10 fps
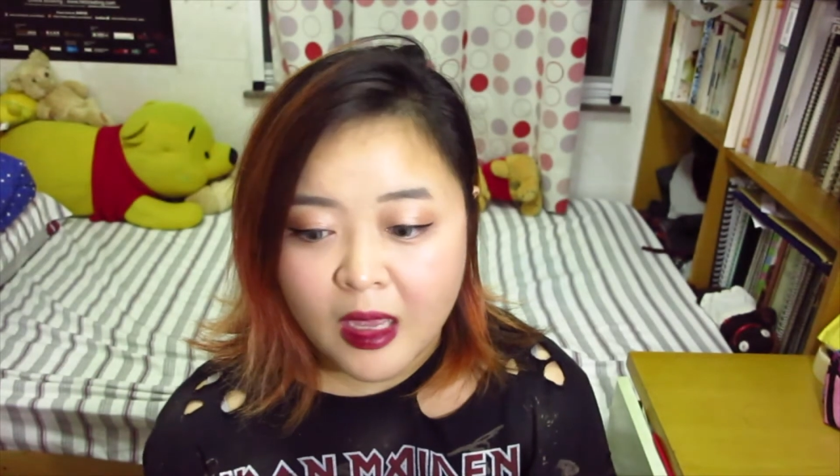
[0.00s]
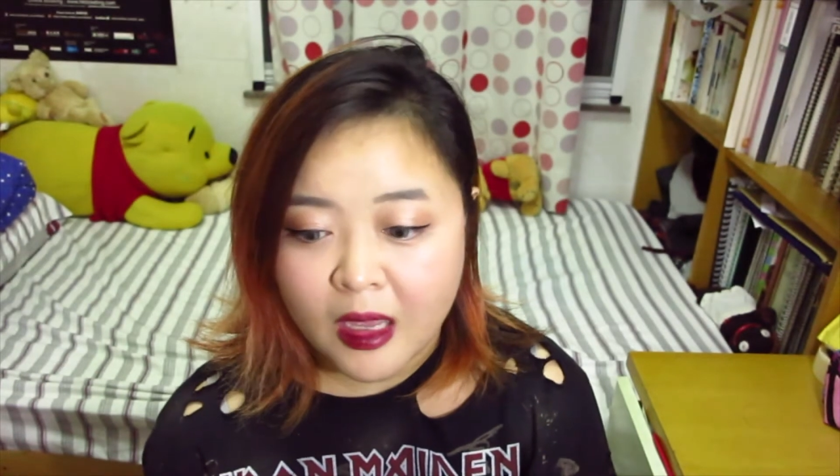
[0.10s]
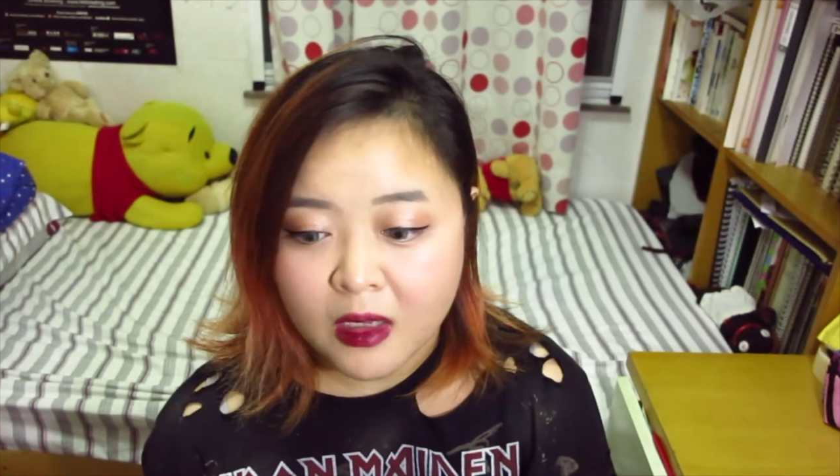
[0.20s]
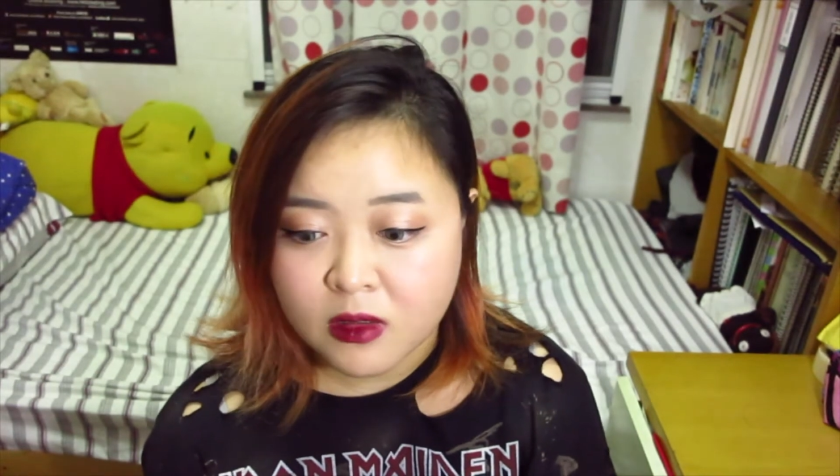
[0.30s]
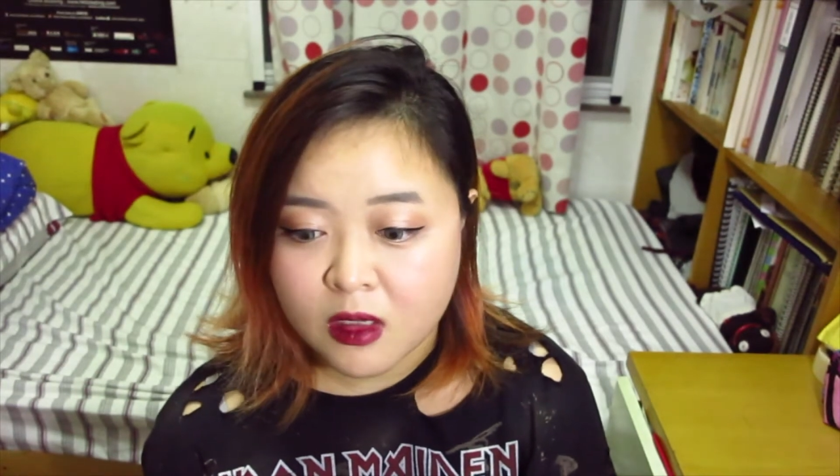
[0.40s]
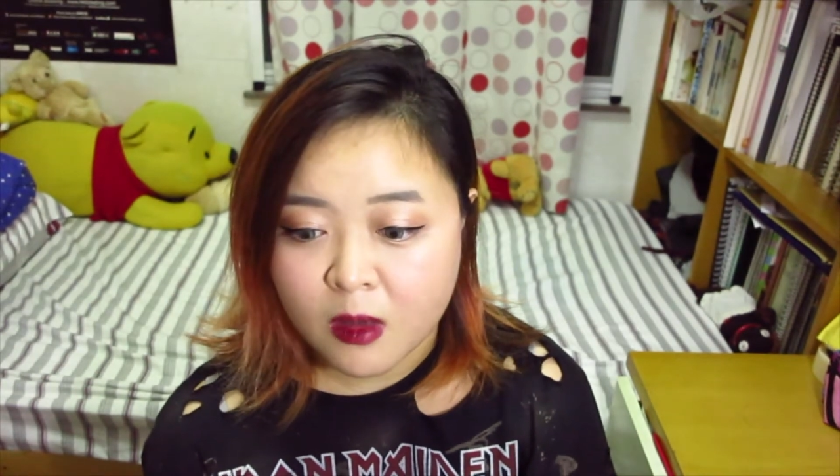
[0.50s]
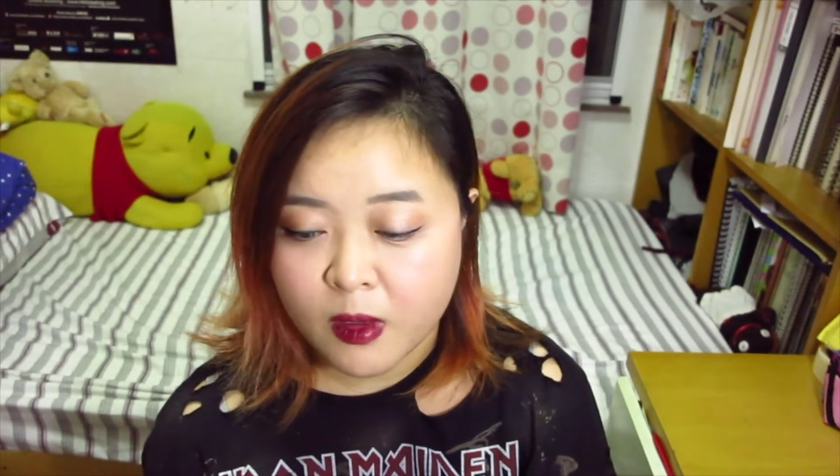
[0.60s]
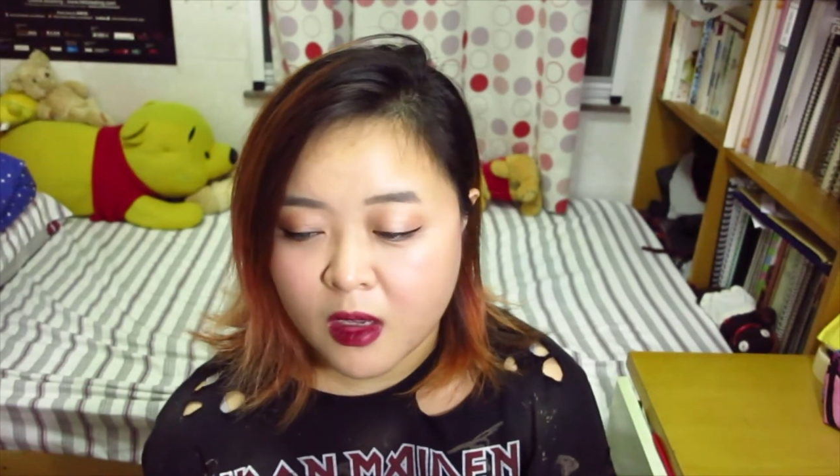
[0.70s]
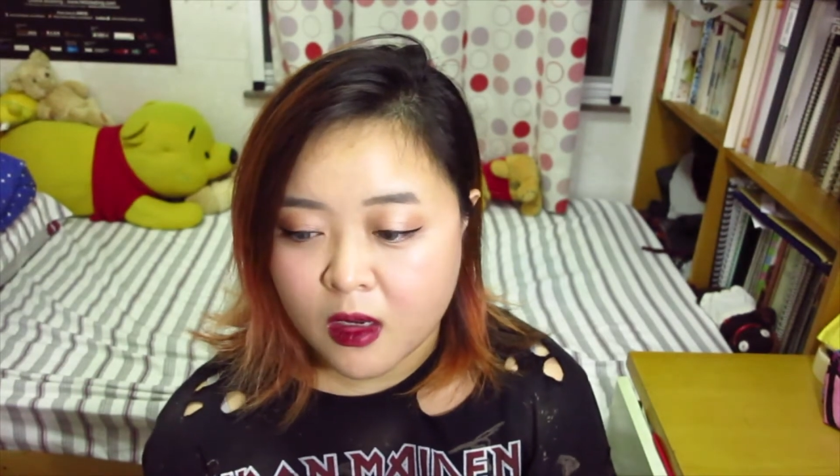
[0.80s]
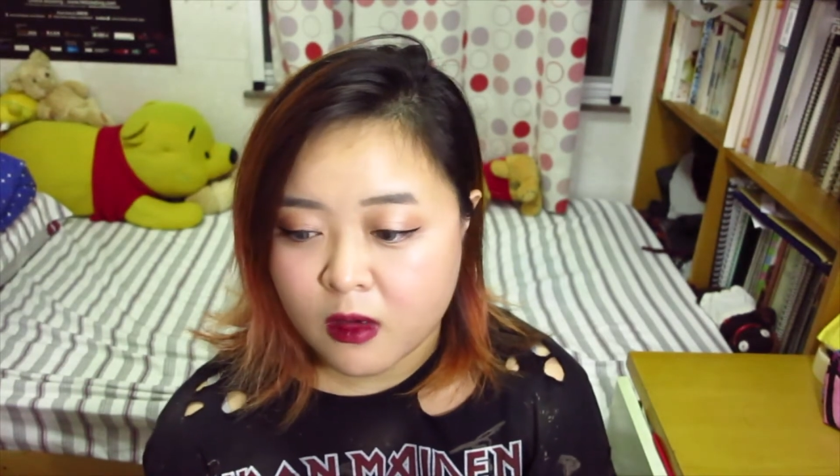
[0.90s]
end um,
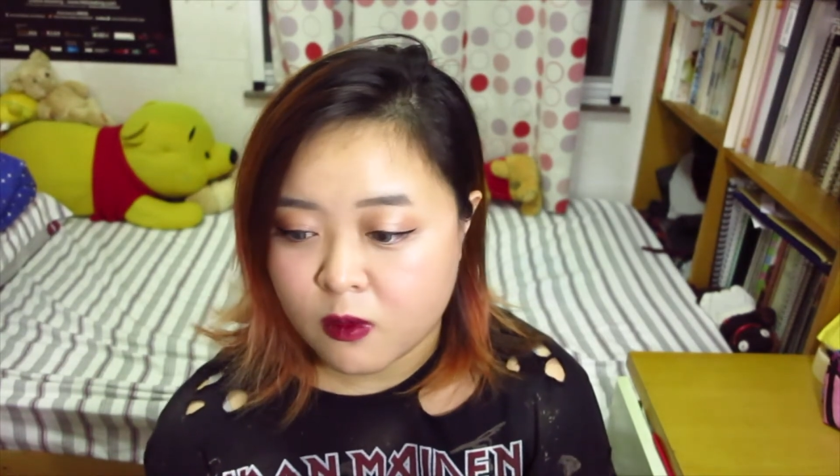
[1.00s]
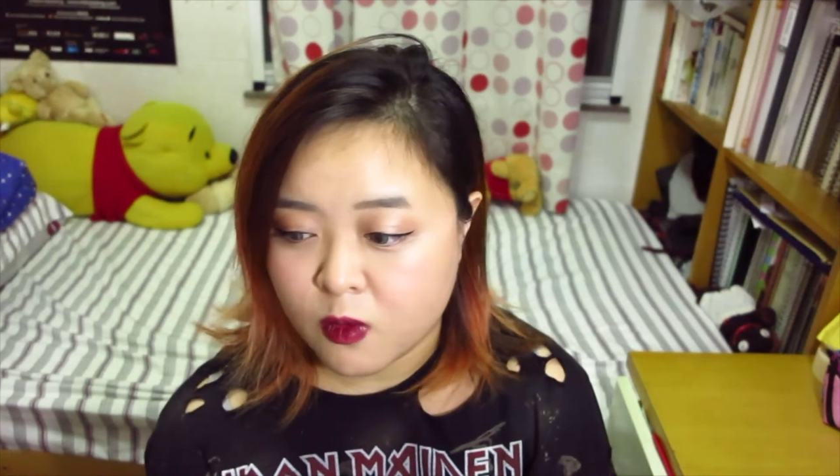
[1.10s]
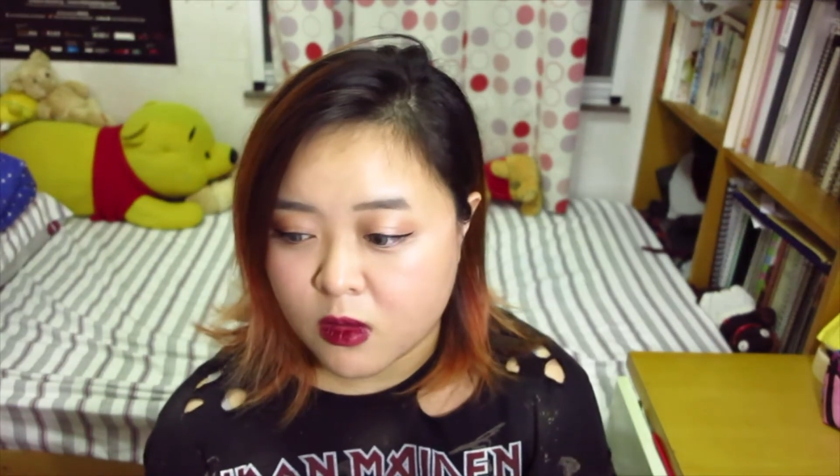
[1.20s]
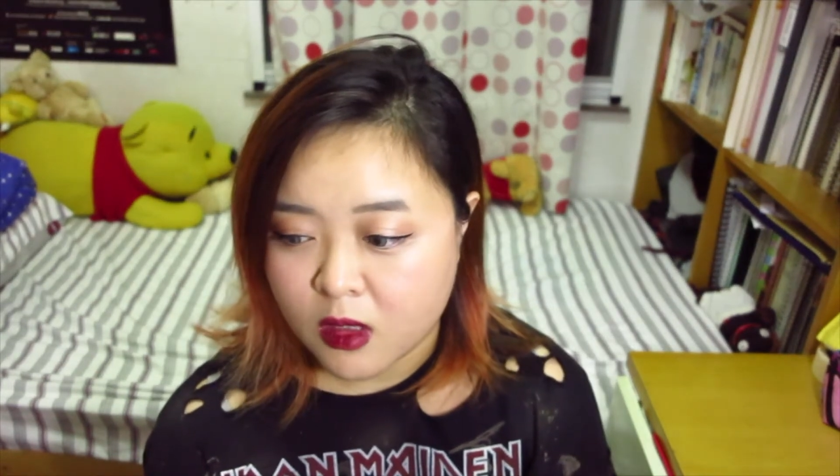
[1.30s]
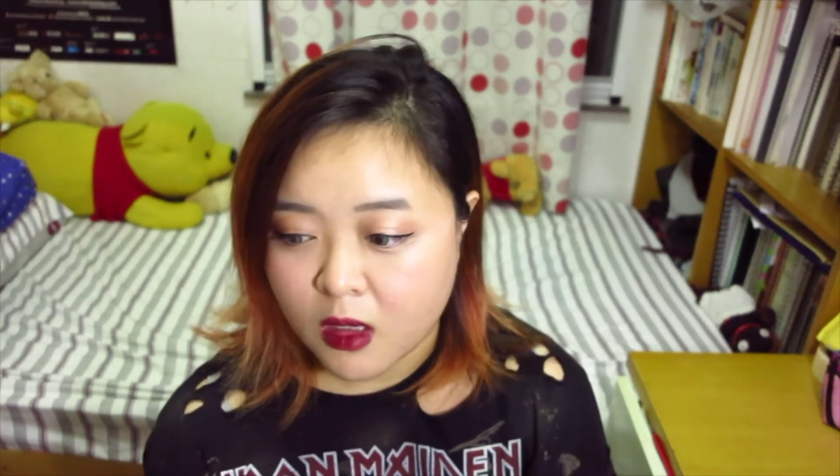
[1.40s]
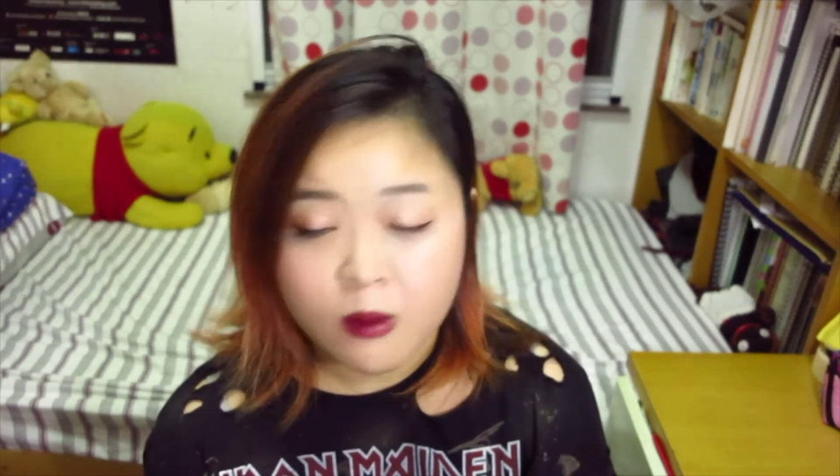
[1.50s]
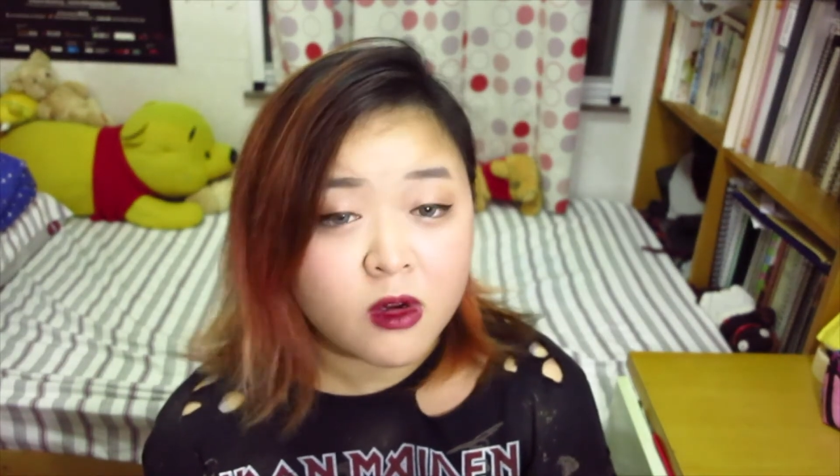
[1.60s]
Garden will come